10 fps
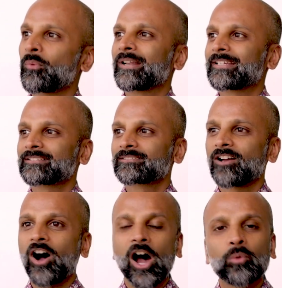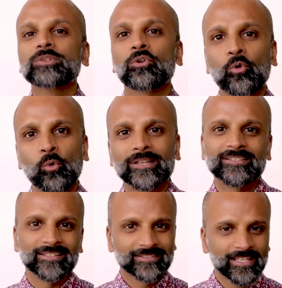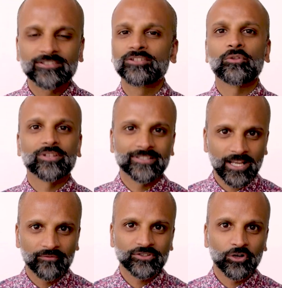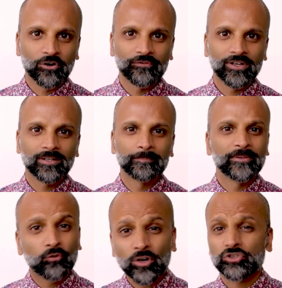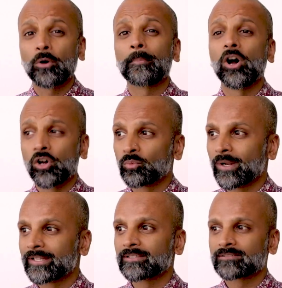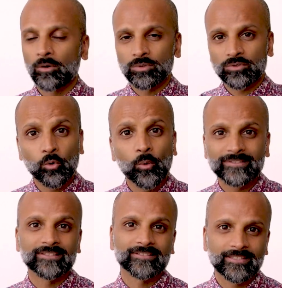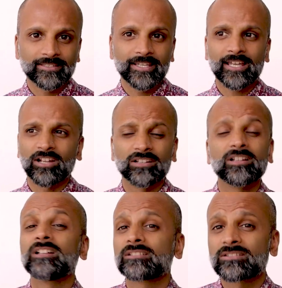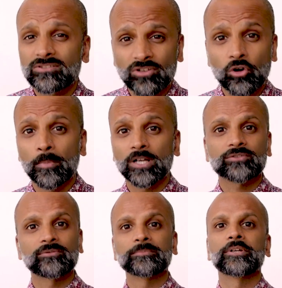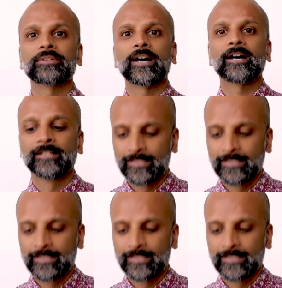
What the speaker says: weddings, I was always the assistant of a second photographer. Before I shot my own weddings, I was always assisting, and I learned so much from doing that.